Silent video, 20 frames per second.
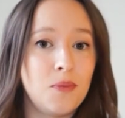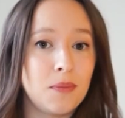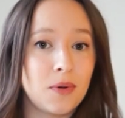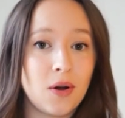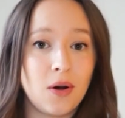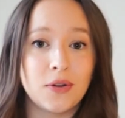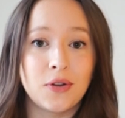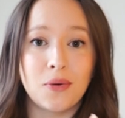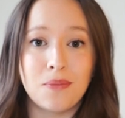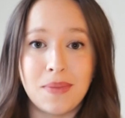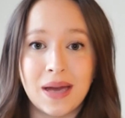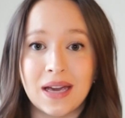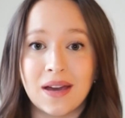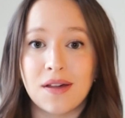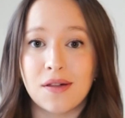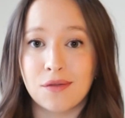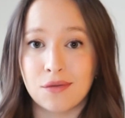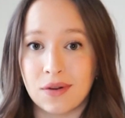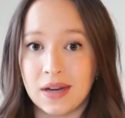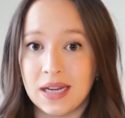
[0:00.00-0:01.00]
called
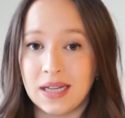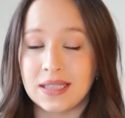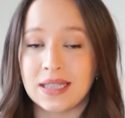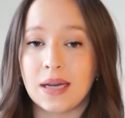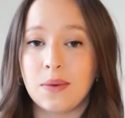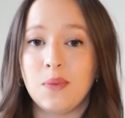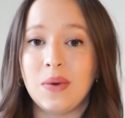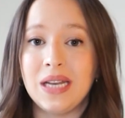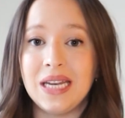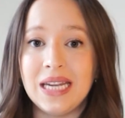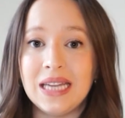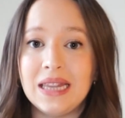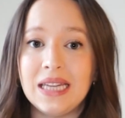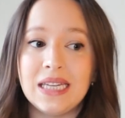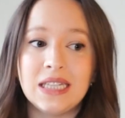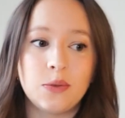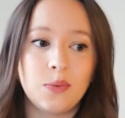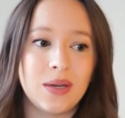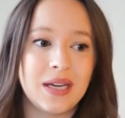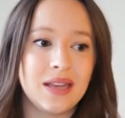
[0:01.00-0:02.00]
omega-3s, and we need
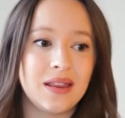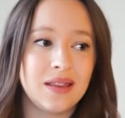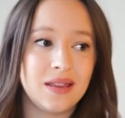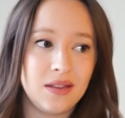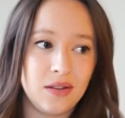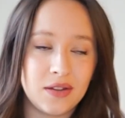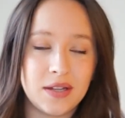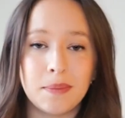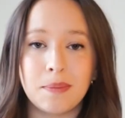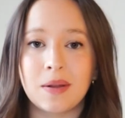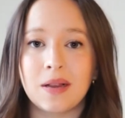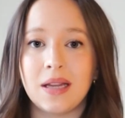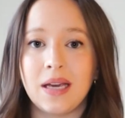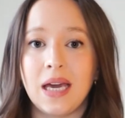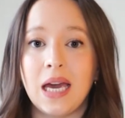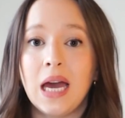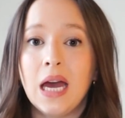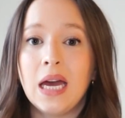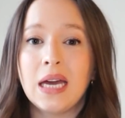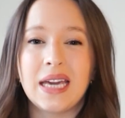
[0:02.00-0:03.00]
these. We
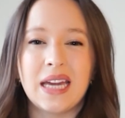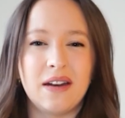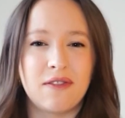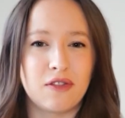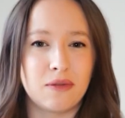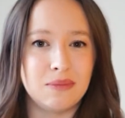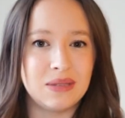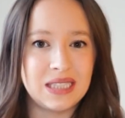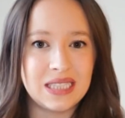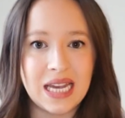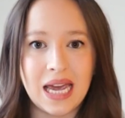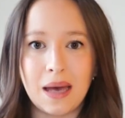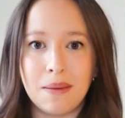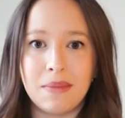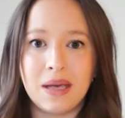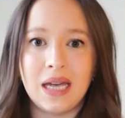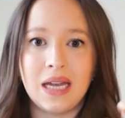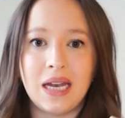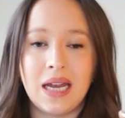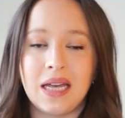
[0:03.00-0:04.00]
typically get it from
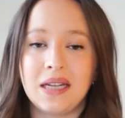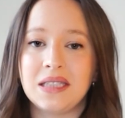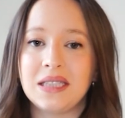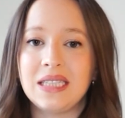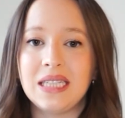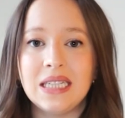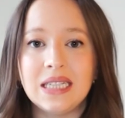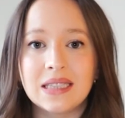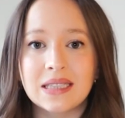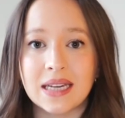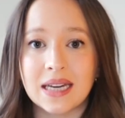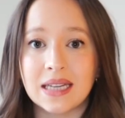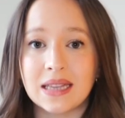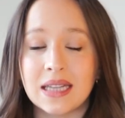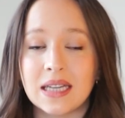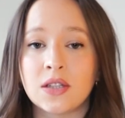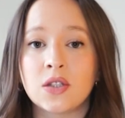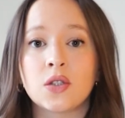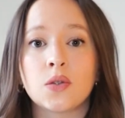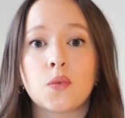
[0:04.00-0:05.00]
salmon and seeds like
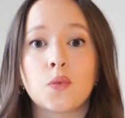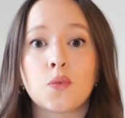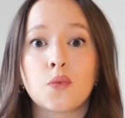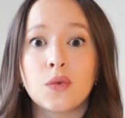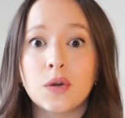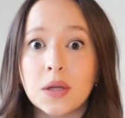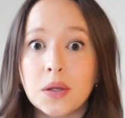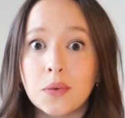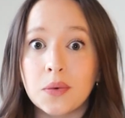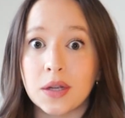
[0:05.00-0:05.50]
this. Really,